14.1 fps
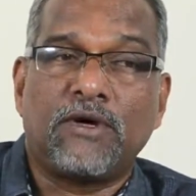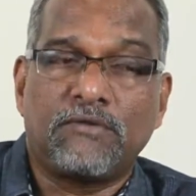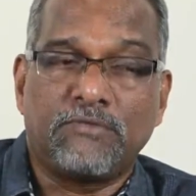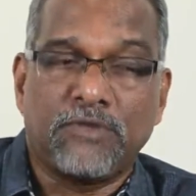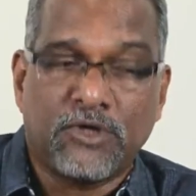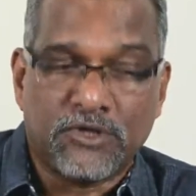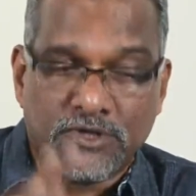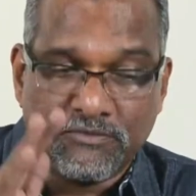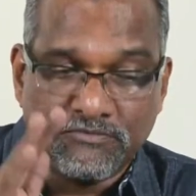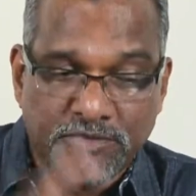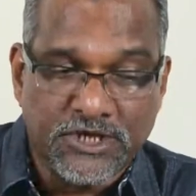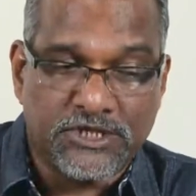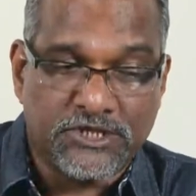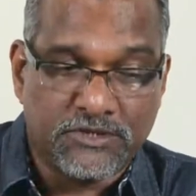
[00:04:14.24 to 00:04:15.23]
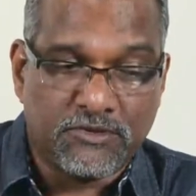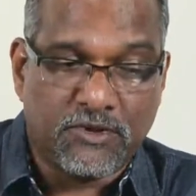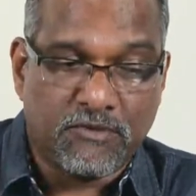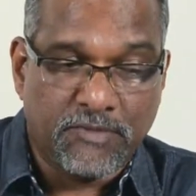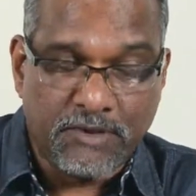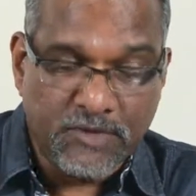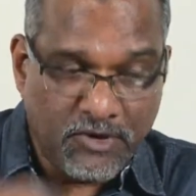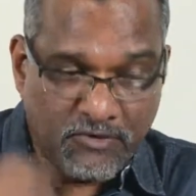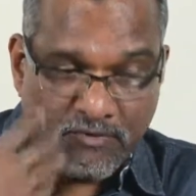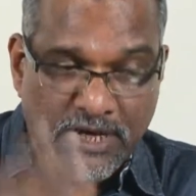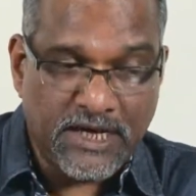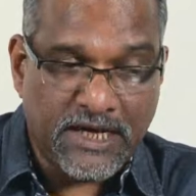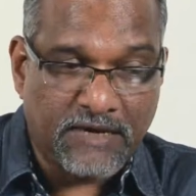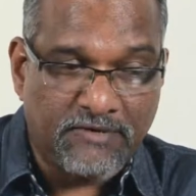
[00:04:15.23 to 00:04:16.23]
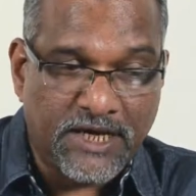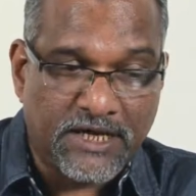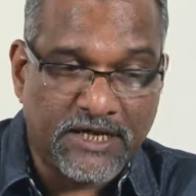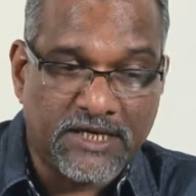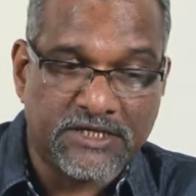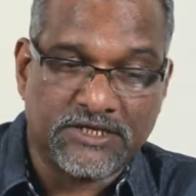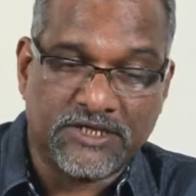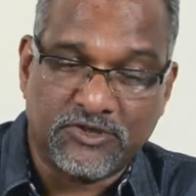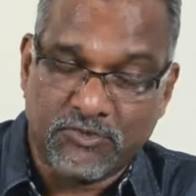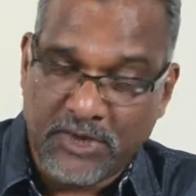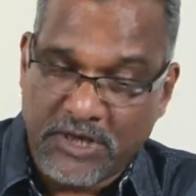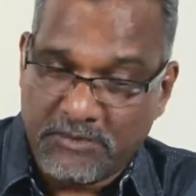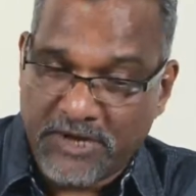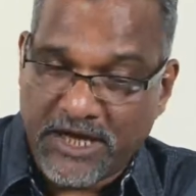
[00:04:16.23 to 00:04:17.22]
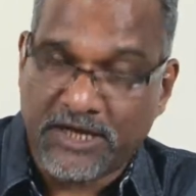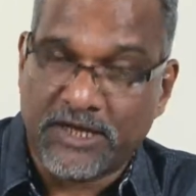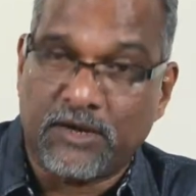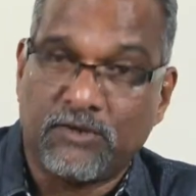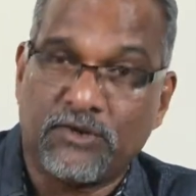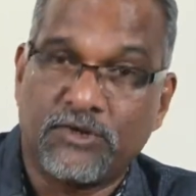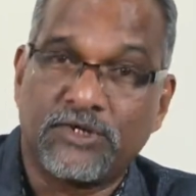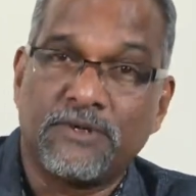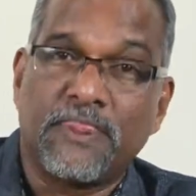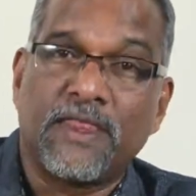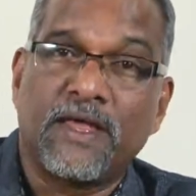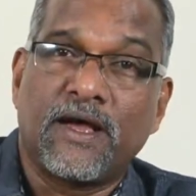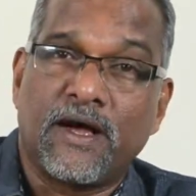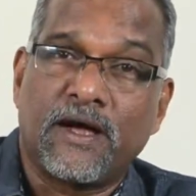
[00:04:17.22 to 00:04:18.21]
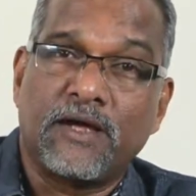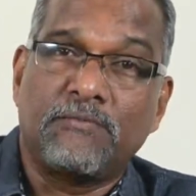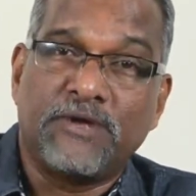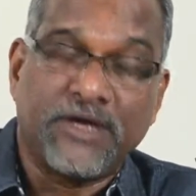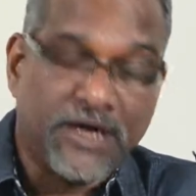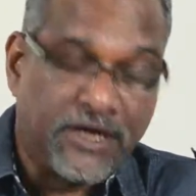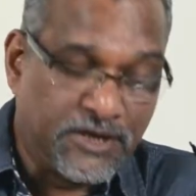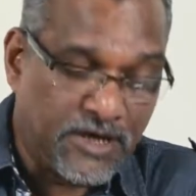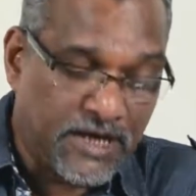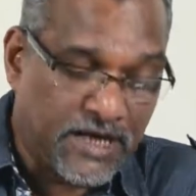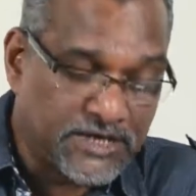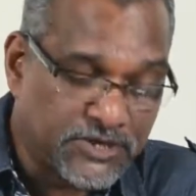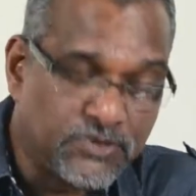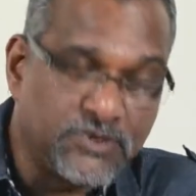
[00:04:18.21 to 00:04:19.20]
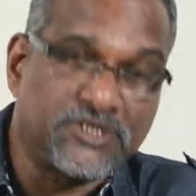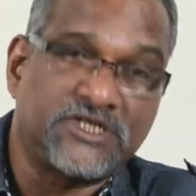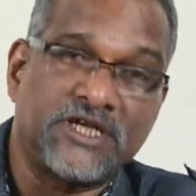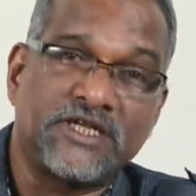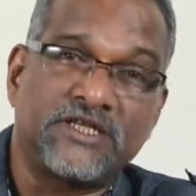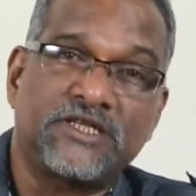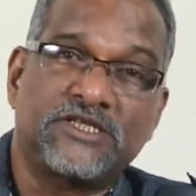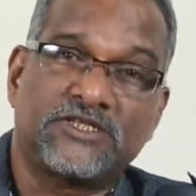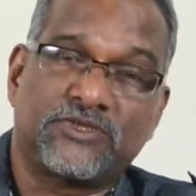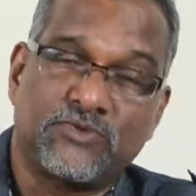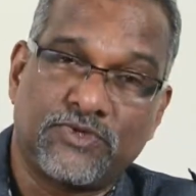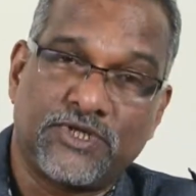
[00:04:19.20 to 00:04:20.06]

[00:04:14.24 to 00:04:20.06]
because of this, maybe of my awareness and my background, I began to associate these two